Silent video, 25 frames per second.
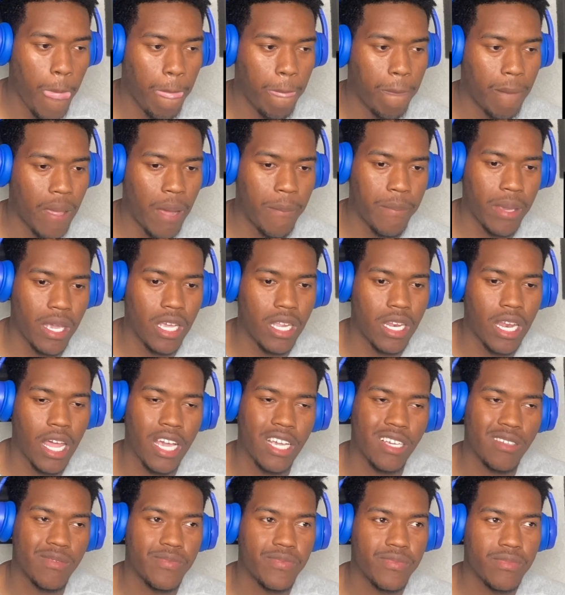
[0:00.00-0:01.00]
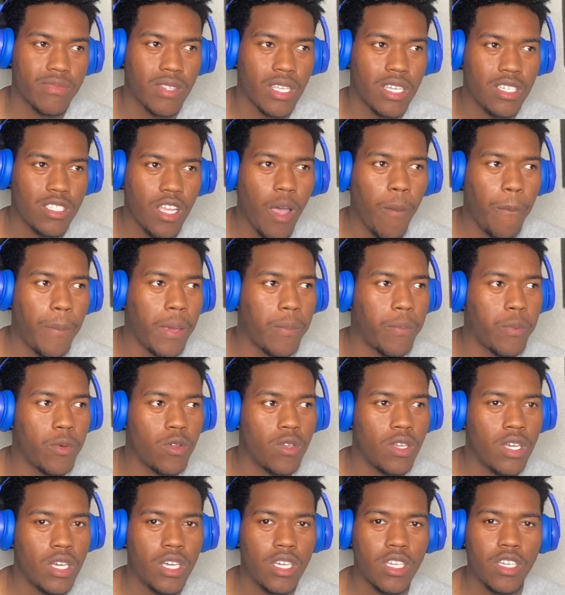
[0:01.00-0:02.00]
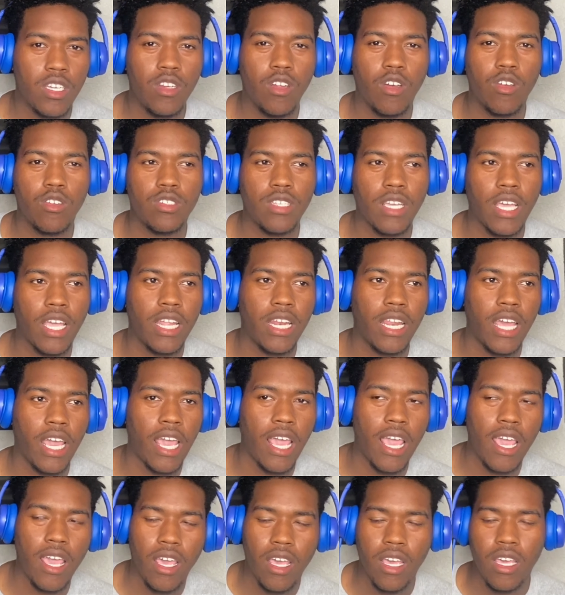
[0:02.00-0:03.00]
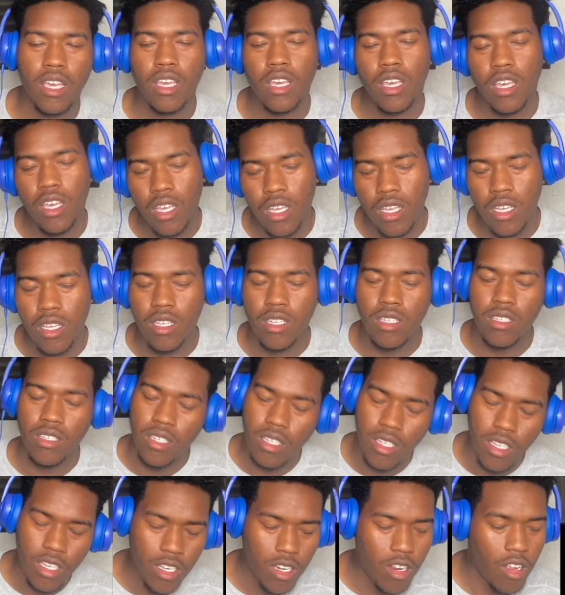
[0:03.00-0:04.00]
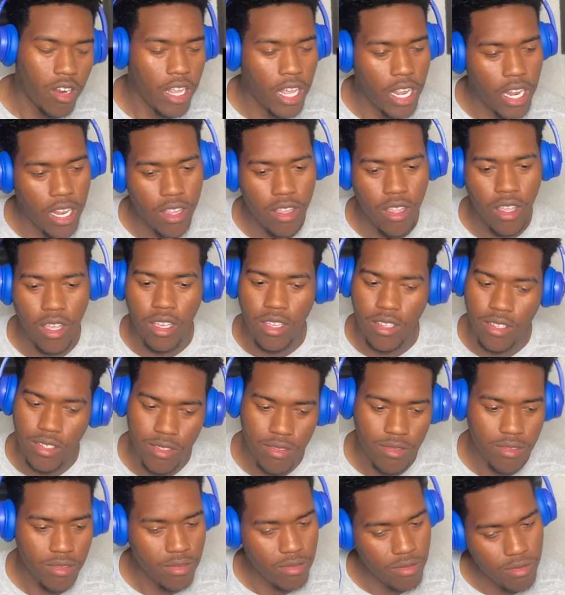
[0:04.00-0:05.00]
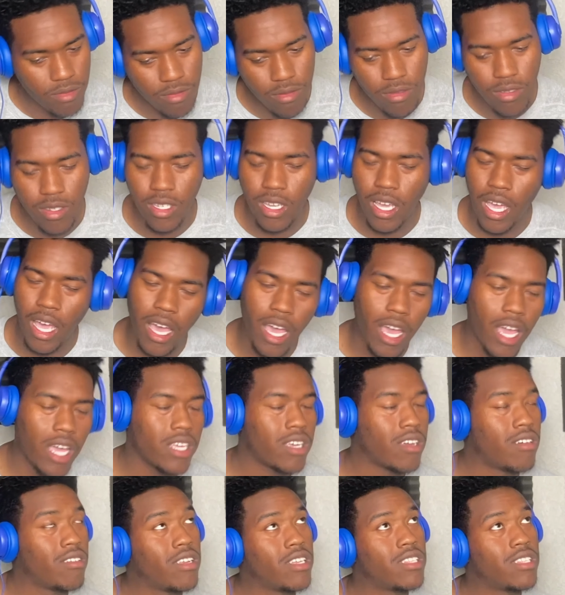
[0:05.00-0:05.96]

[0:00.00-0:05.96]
I mean, like, some people, you know what I'm saying, they, you know, they, God gonna